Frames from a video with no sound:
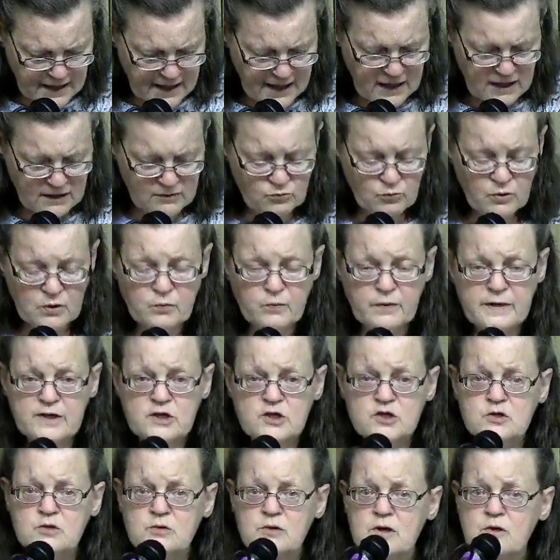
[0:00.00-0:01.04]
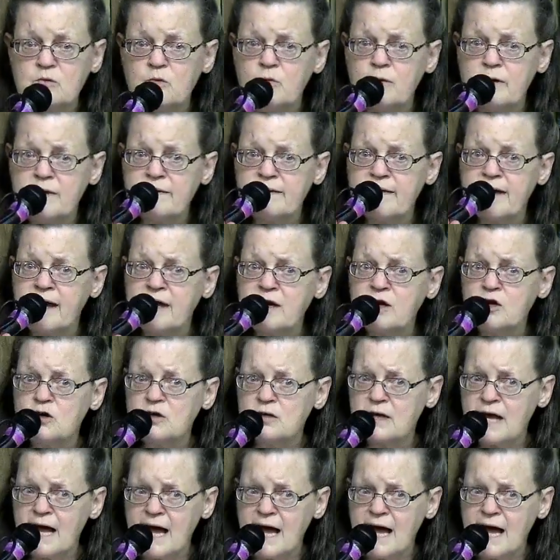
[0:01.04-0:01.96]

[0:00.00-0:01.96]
And when we do it with a good